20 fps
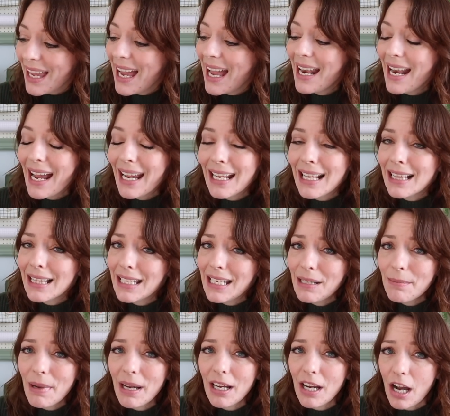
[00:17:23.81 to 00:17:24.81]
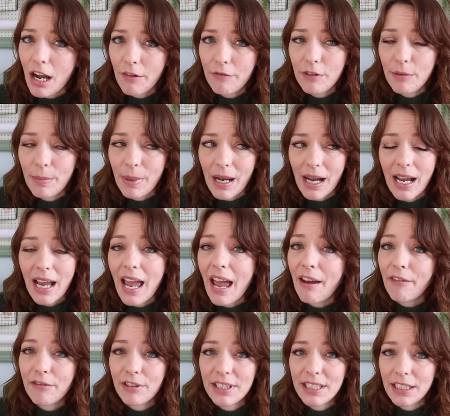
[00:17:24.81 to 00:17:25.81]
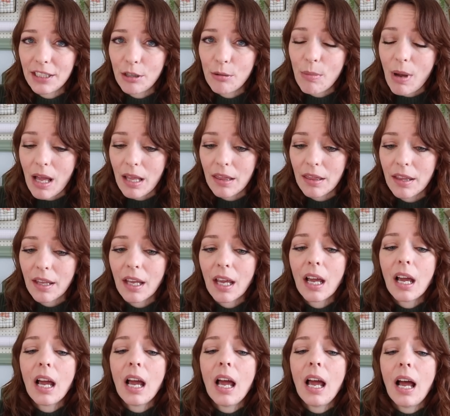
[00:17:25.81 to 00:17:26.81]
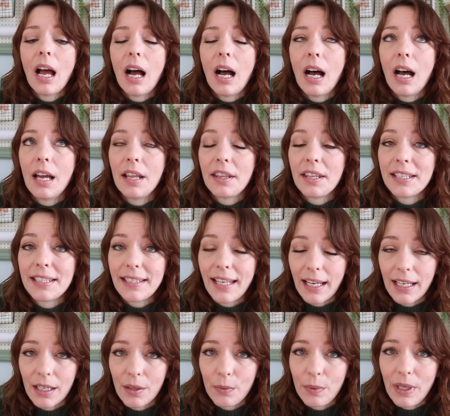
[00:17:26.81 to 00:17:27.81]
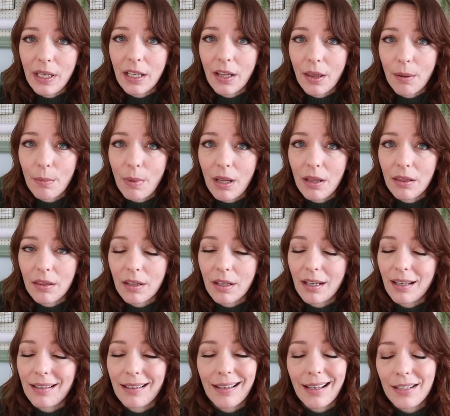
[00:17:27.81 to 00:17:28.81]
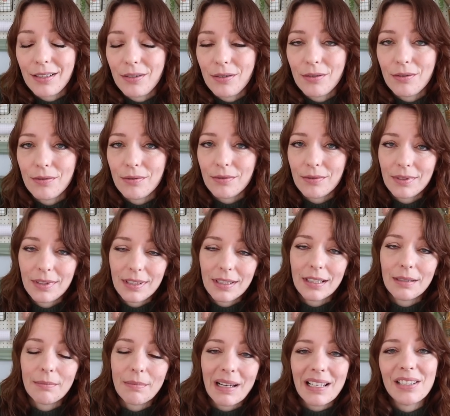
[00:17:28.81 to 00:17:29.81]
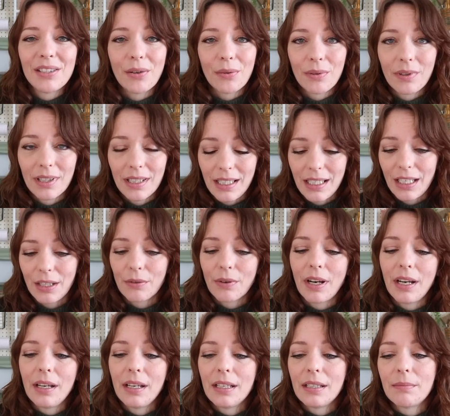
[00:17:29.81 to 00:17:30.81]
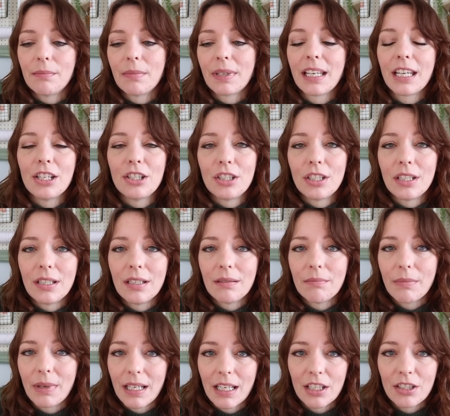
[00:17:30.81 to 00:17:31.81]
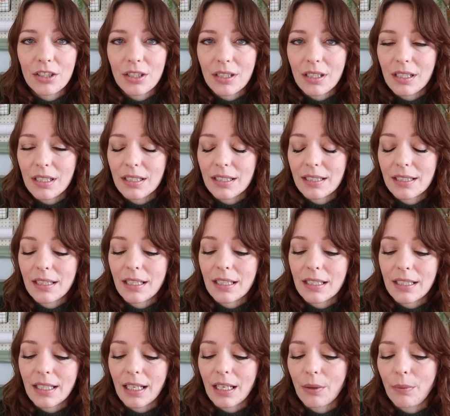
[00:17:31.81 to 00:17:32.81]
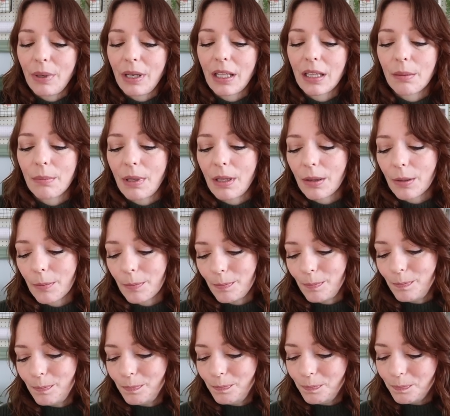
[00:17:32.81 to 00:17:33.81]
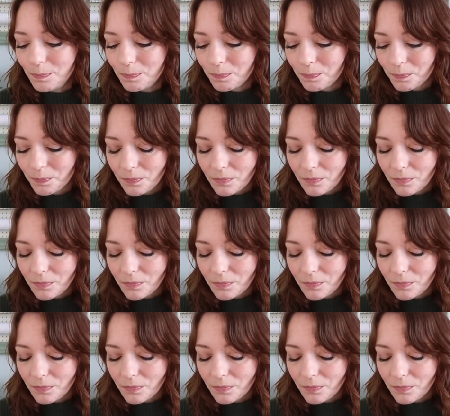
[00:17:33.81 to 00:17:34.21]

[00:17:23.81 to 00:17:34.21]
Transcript: And I clean my coffee pot every single month, uh, the second week of the month. I do my zone cleaning, right? In the kitchen, my kitchen is the second week of the month.